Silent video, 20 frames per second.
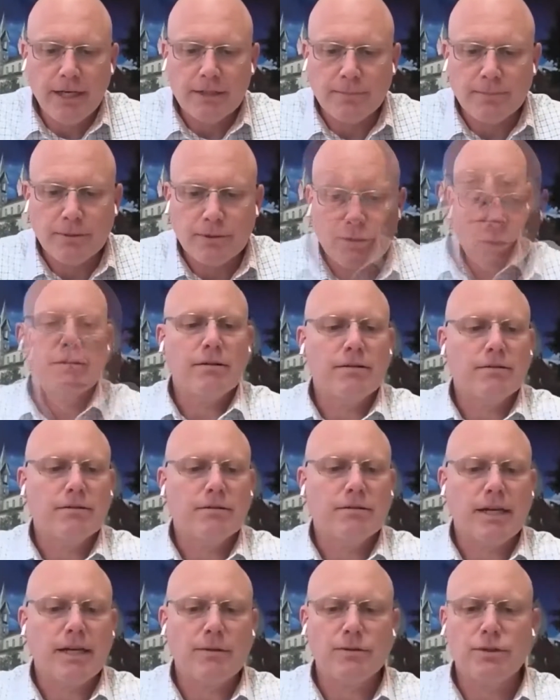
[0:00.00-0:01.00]

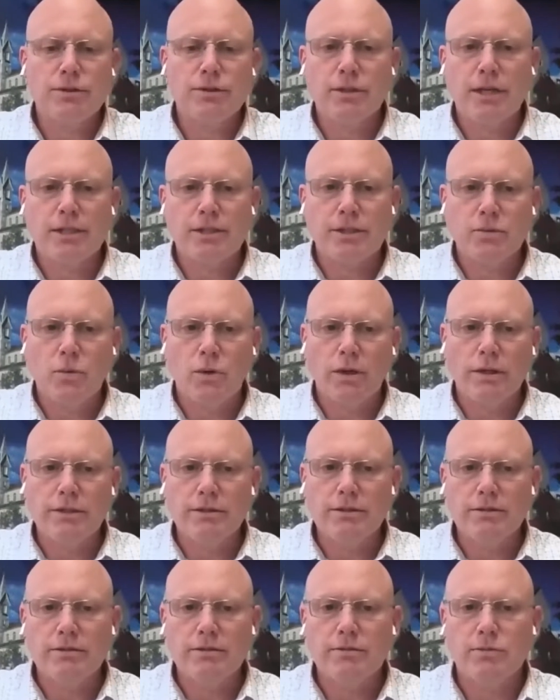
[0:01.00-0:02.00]
That was
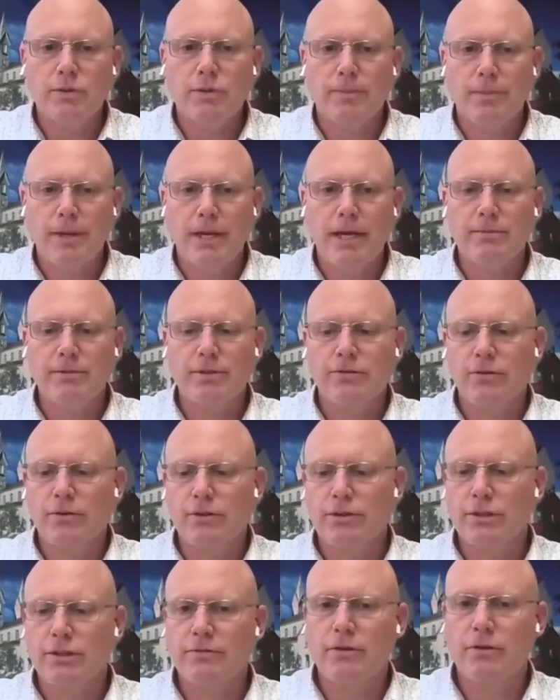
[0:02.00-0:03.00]
2001 when Pam was
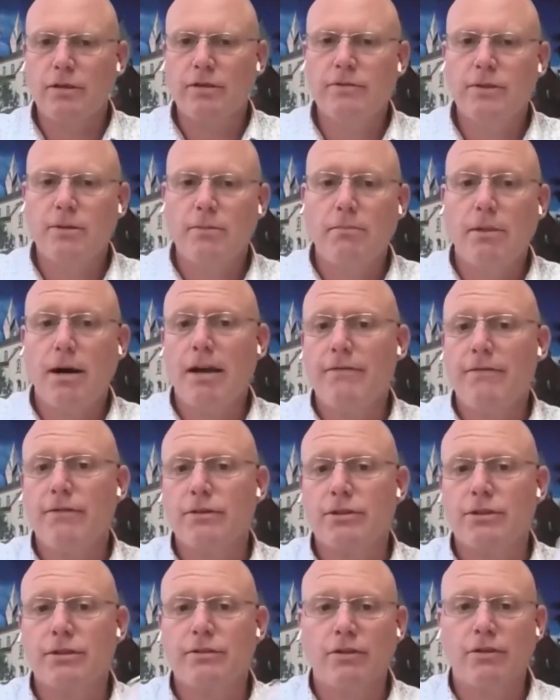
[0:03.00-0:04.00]
first involved. My
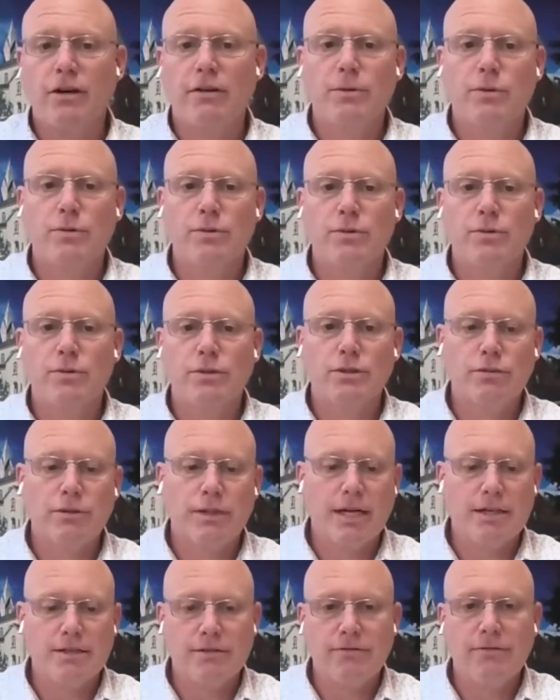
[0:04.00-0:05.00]
first involvement was
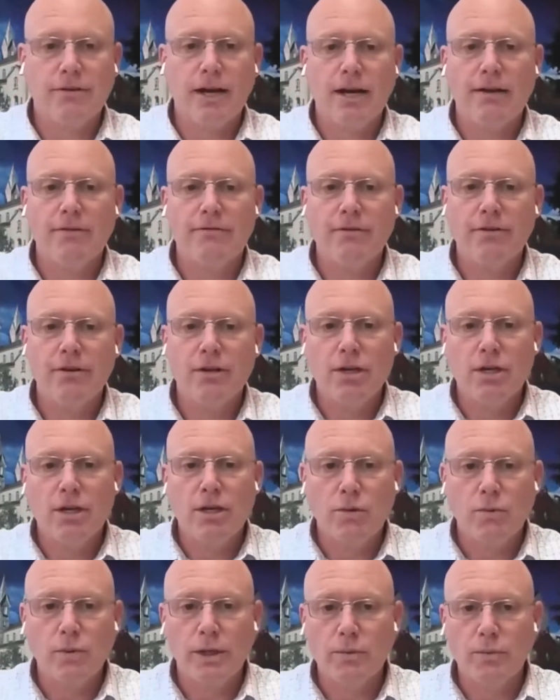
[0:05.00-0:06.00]
2005
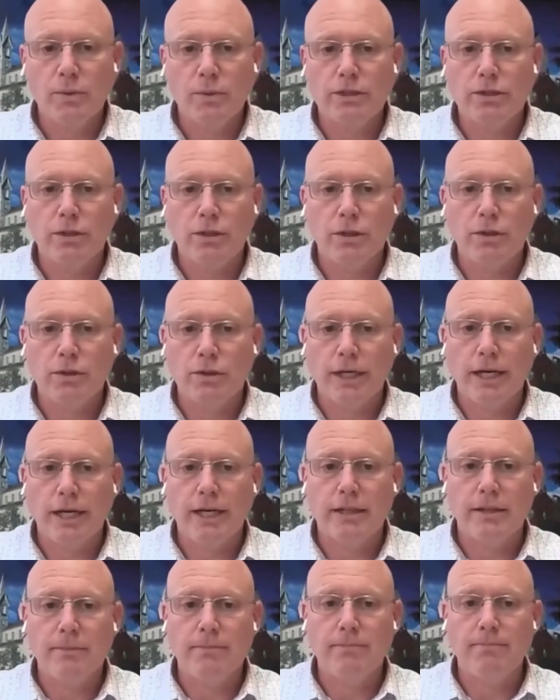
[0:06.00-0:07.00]
when we took a look
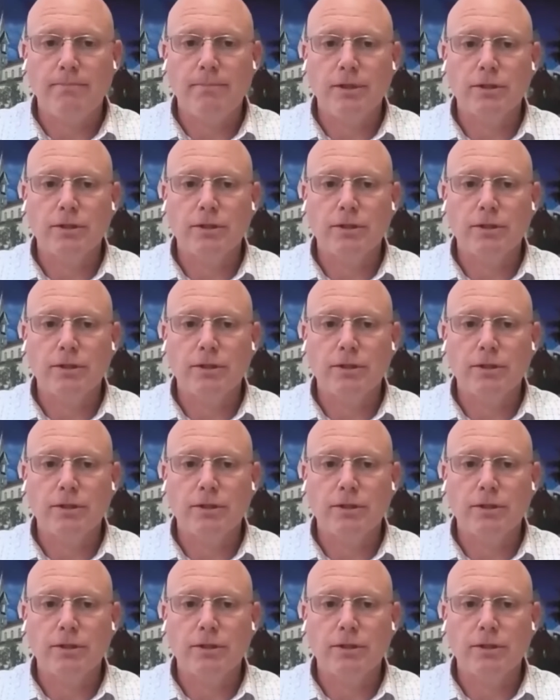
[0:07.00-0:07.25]
at the